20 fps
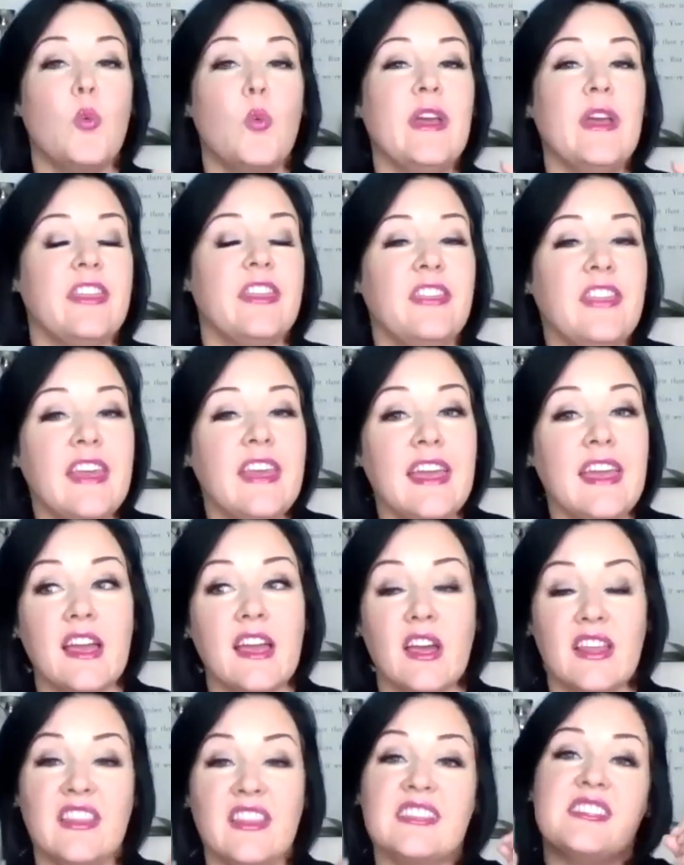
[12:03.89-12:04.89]
We
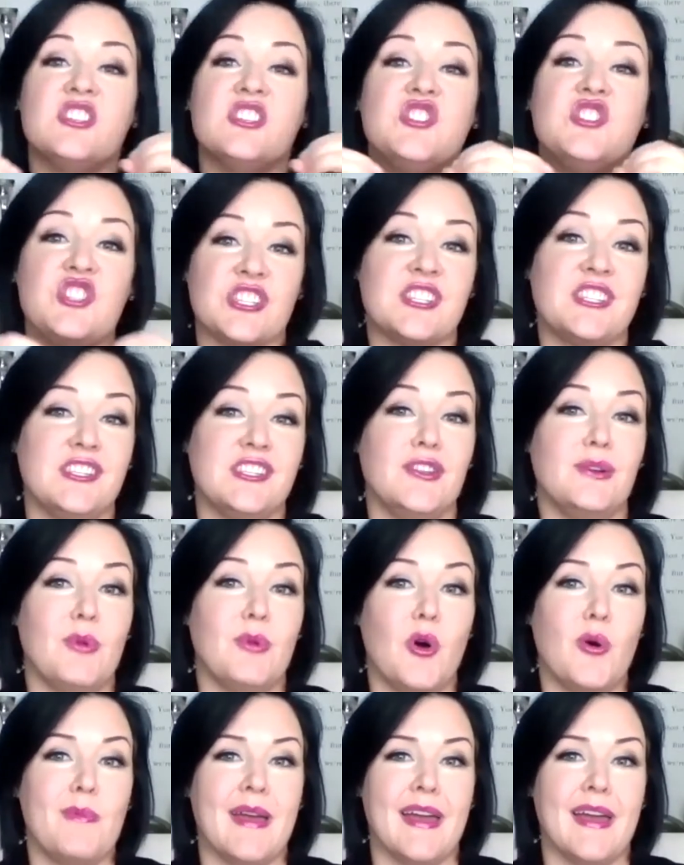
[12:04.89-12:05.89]
think this is just in the
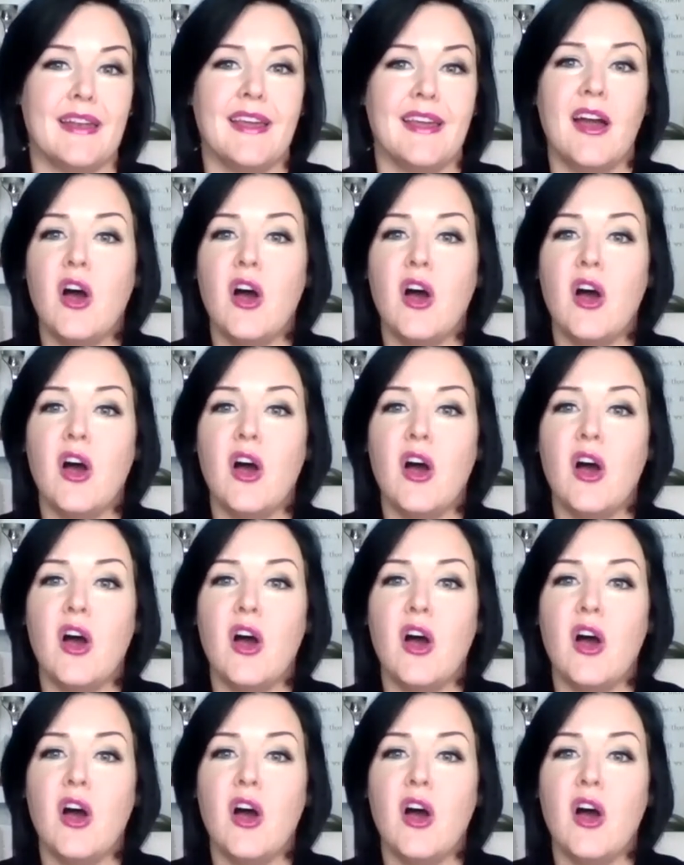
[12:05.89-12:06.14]
moment.